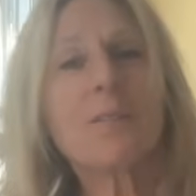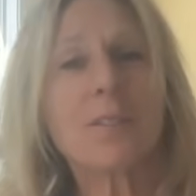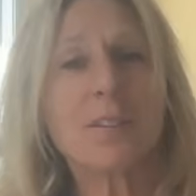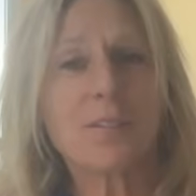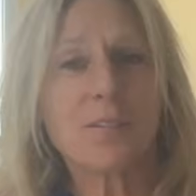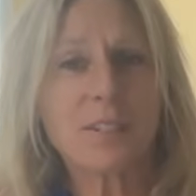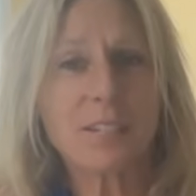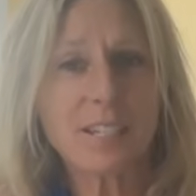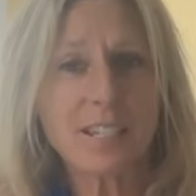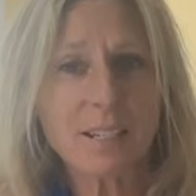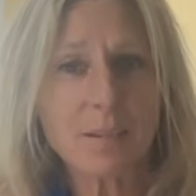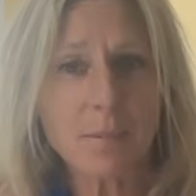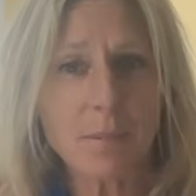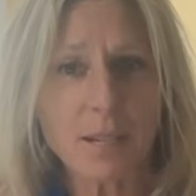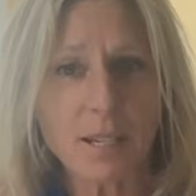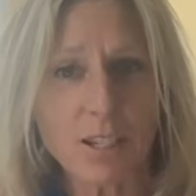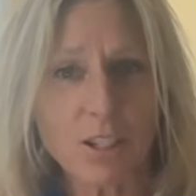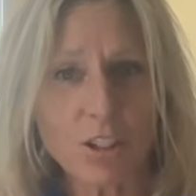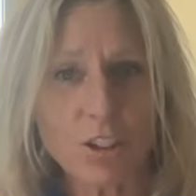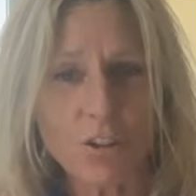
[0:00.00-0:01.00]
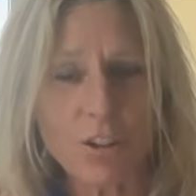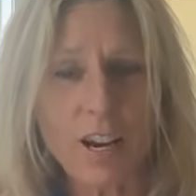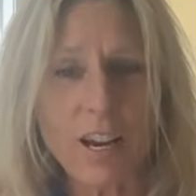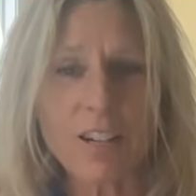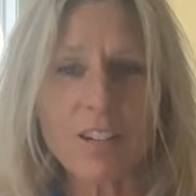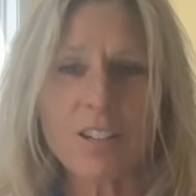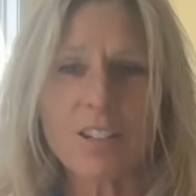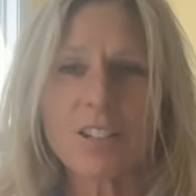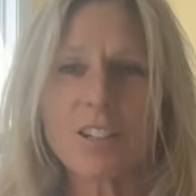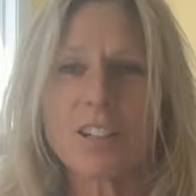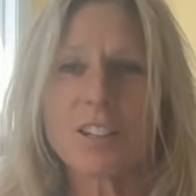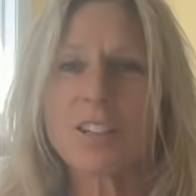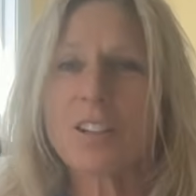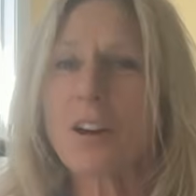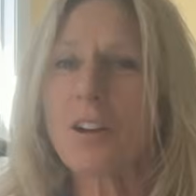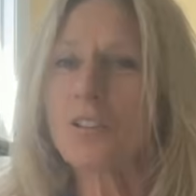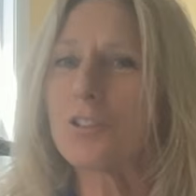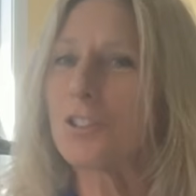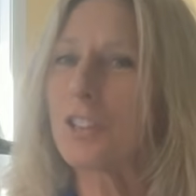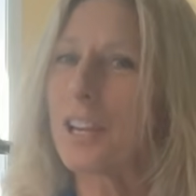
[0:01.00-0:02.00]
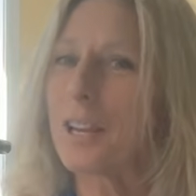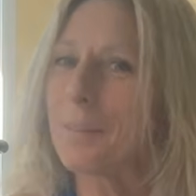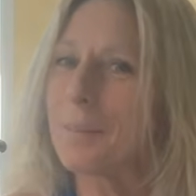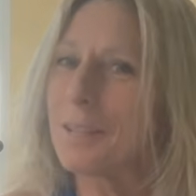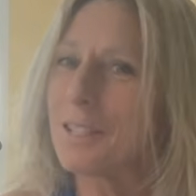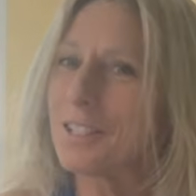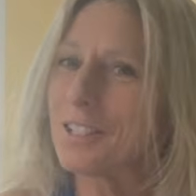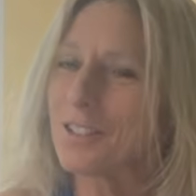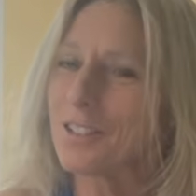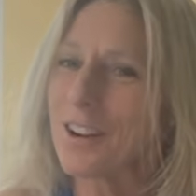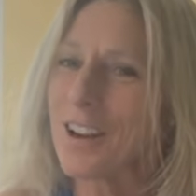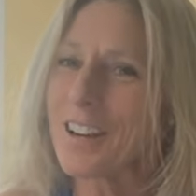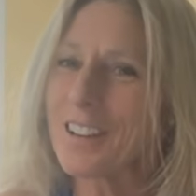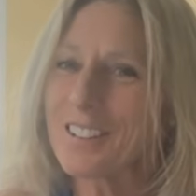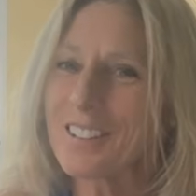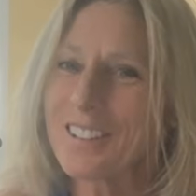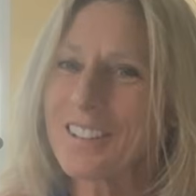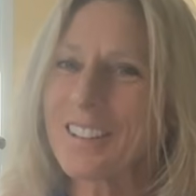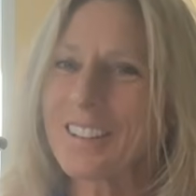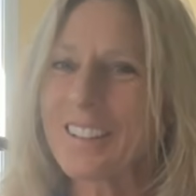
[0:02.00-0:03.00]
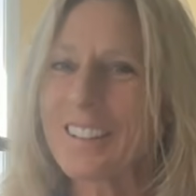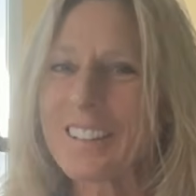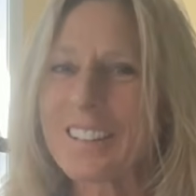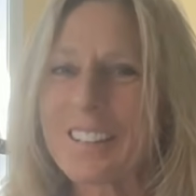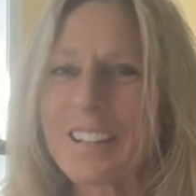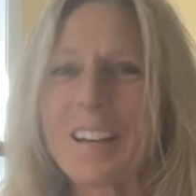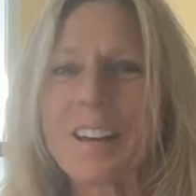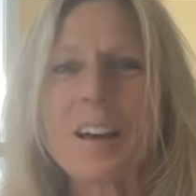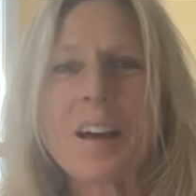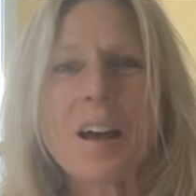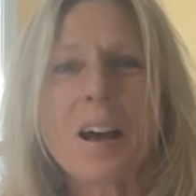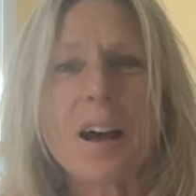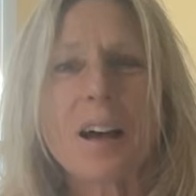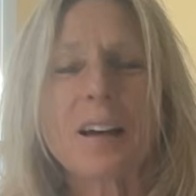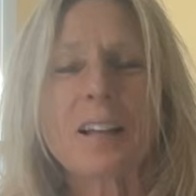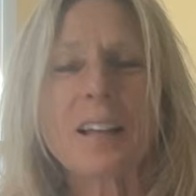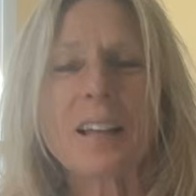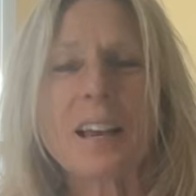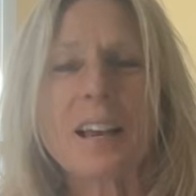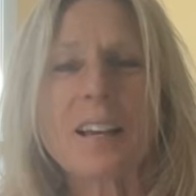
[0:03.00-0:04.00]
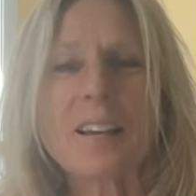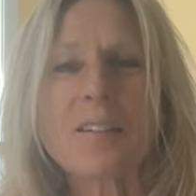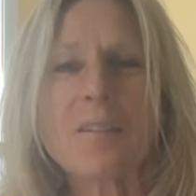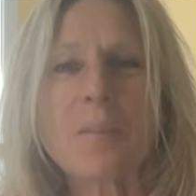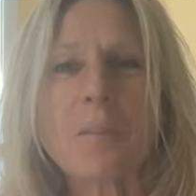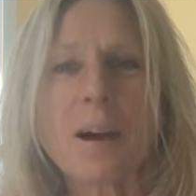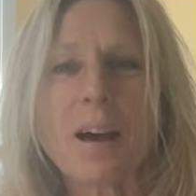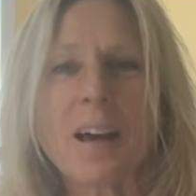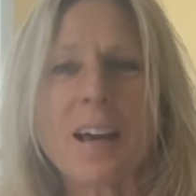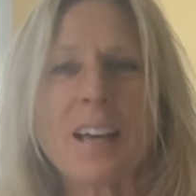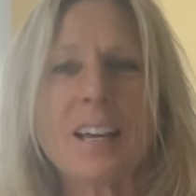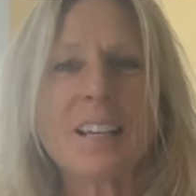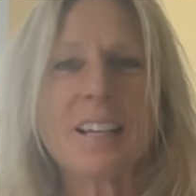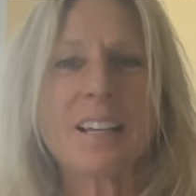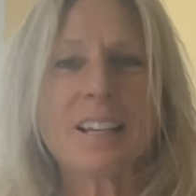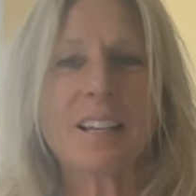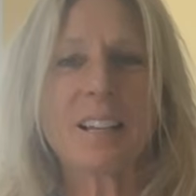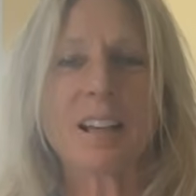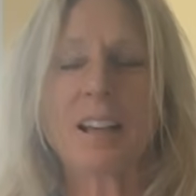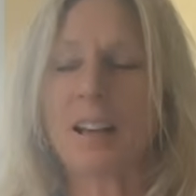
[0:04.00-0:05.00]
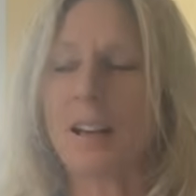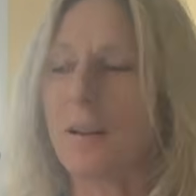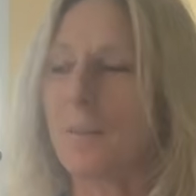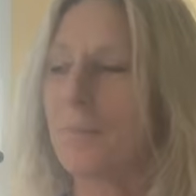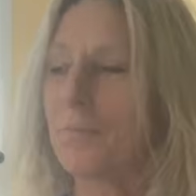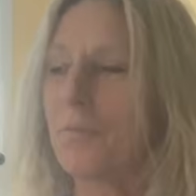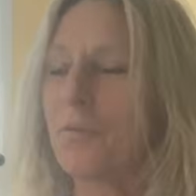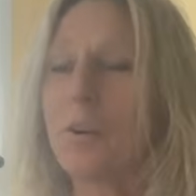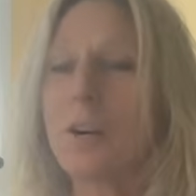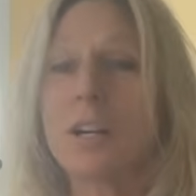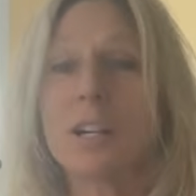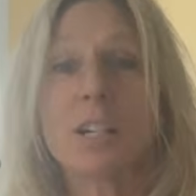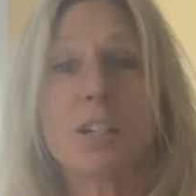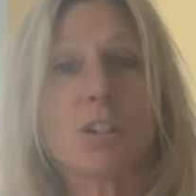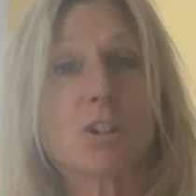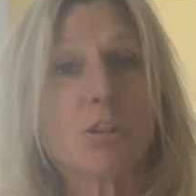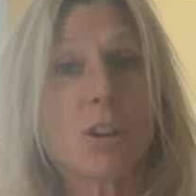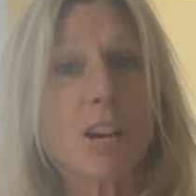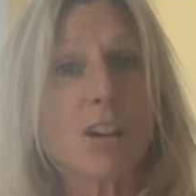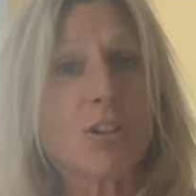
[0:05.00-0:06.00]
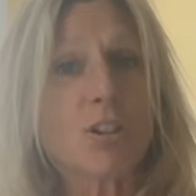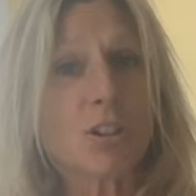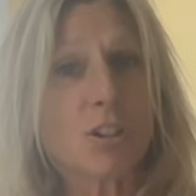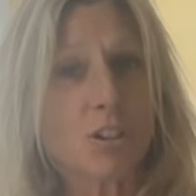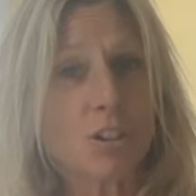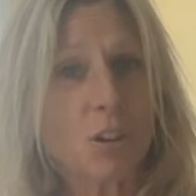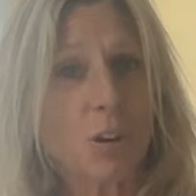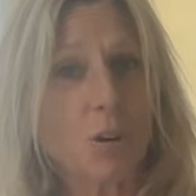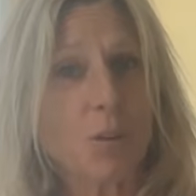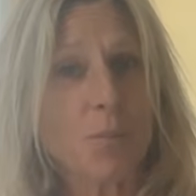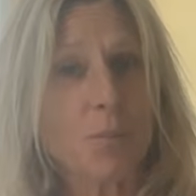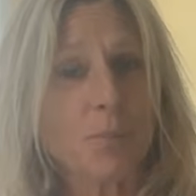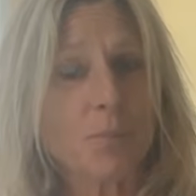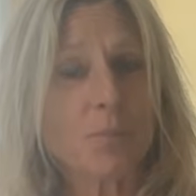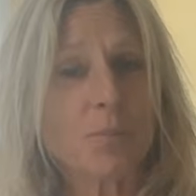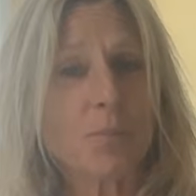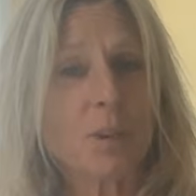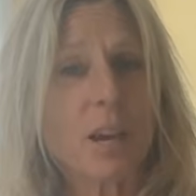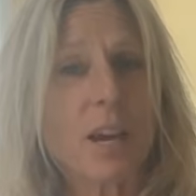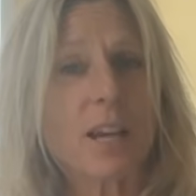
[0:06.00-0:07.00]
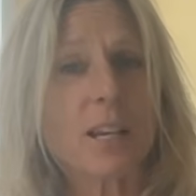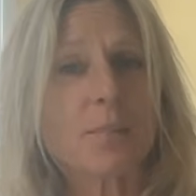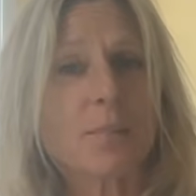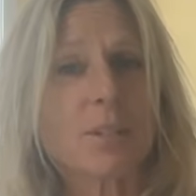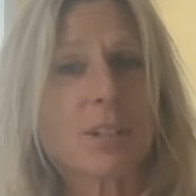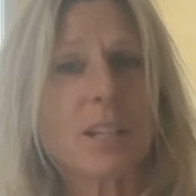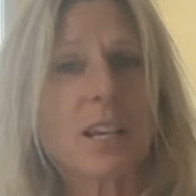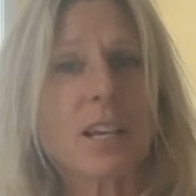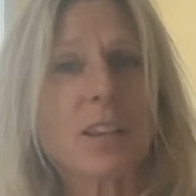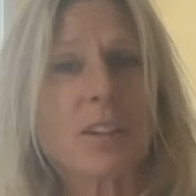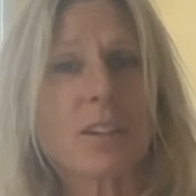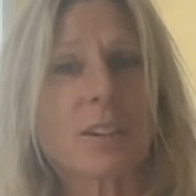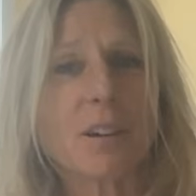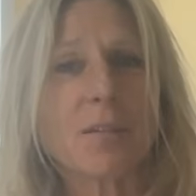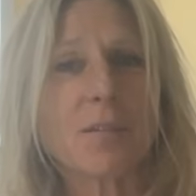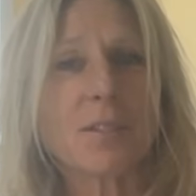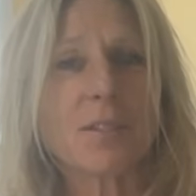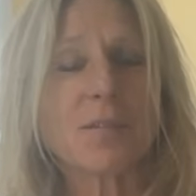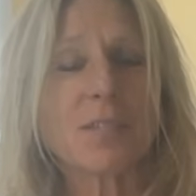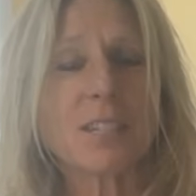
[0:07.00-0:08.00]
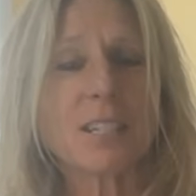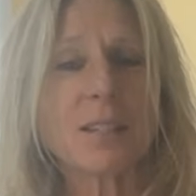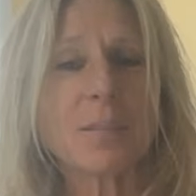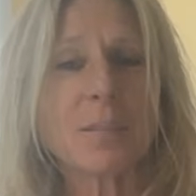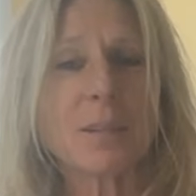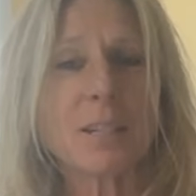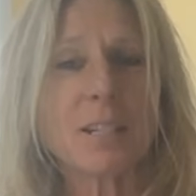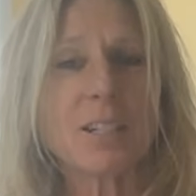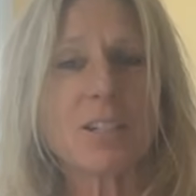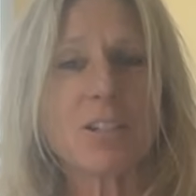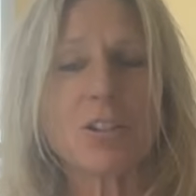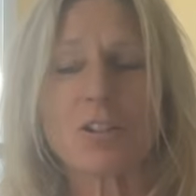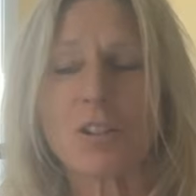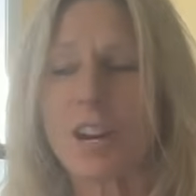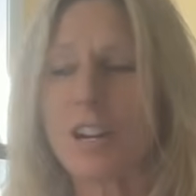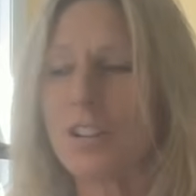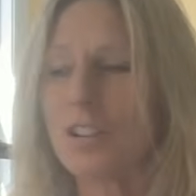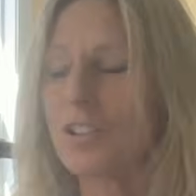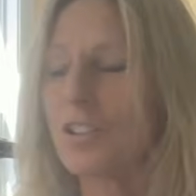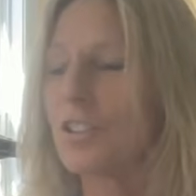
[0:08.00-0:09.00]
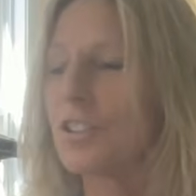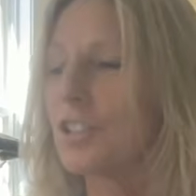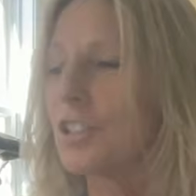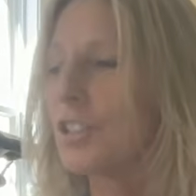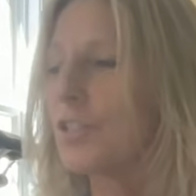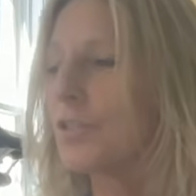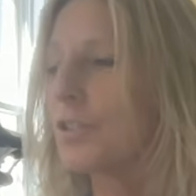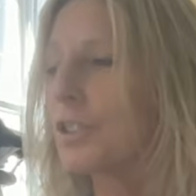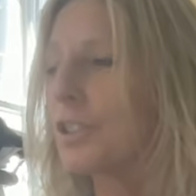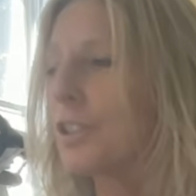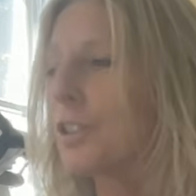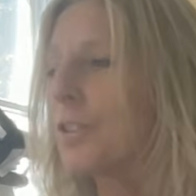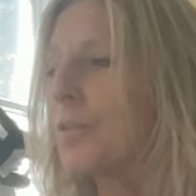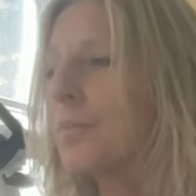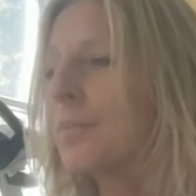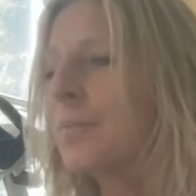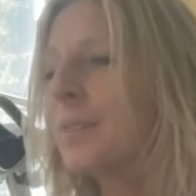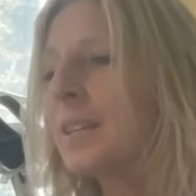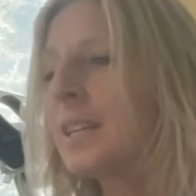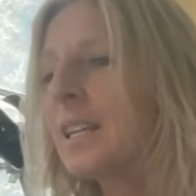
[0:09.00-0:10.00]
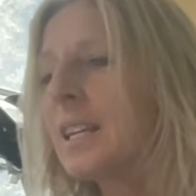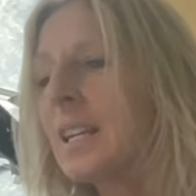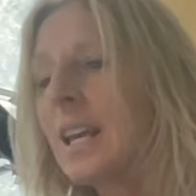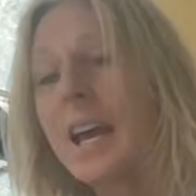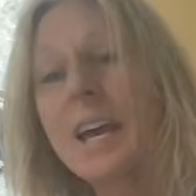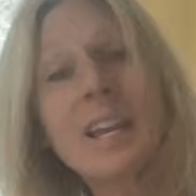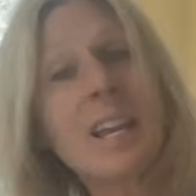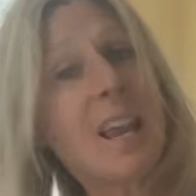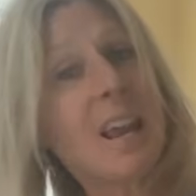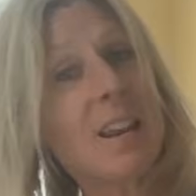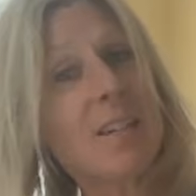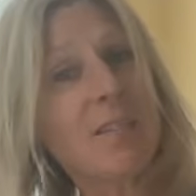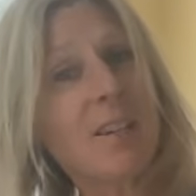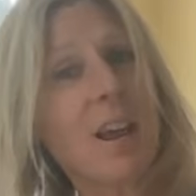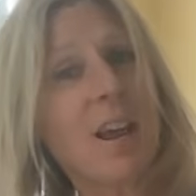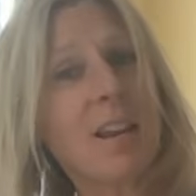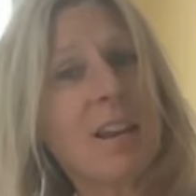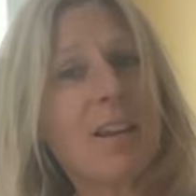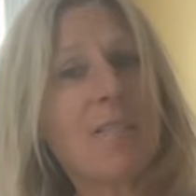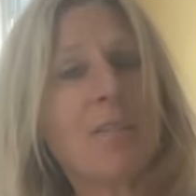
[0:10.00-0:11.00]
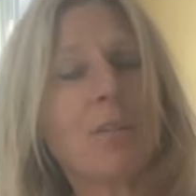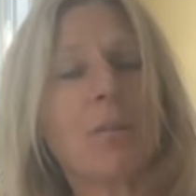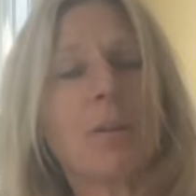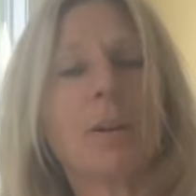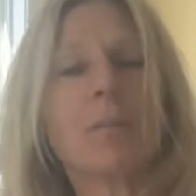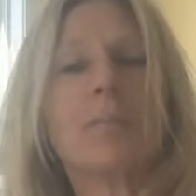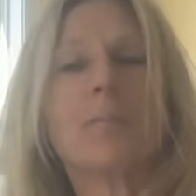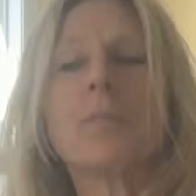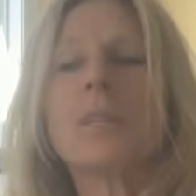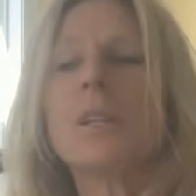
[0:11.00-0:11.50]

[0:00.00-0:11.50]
15-minute stretch. It's called Jamie's stretch because a client of mine wanted to stretch, so we got him together a 15-minute stretch. So this is for you and everyone.